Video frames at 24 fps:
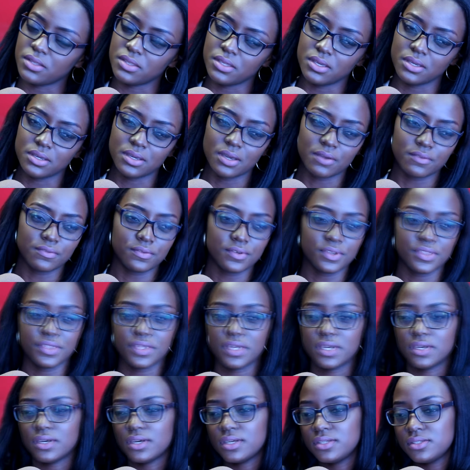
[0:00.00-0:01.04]
I think
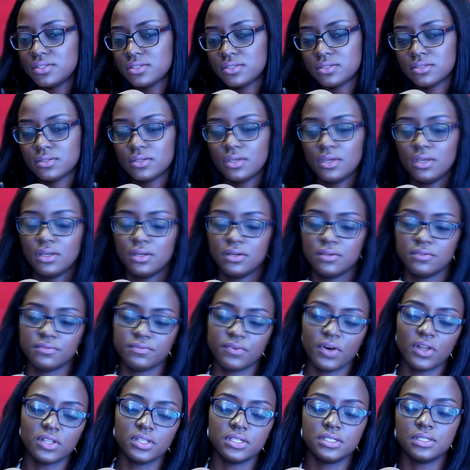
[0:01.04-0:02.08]
everything has
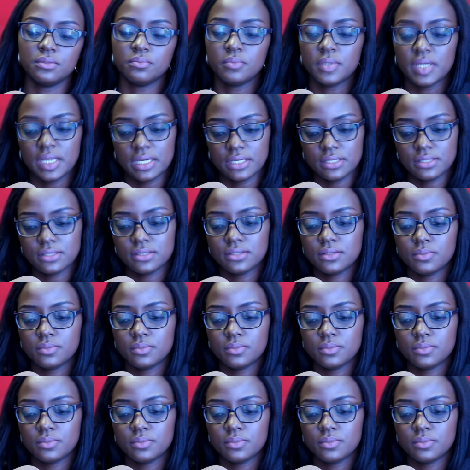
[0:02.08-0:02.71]
fallen in place.